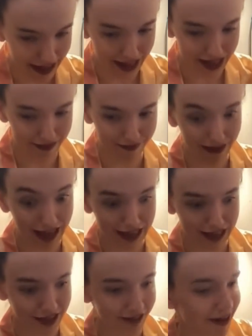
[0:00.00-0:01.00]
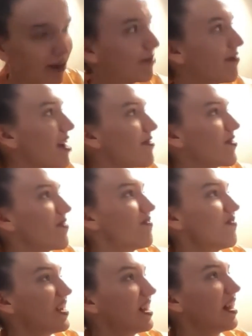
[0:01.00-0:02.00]
else fun so I don't have to
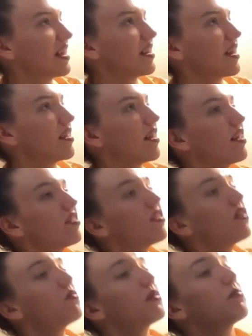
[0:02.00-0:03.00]
feel like that. That's not where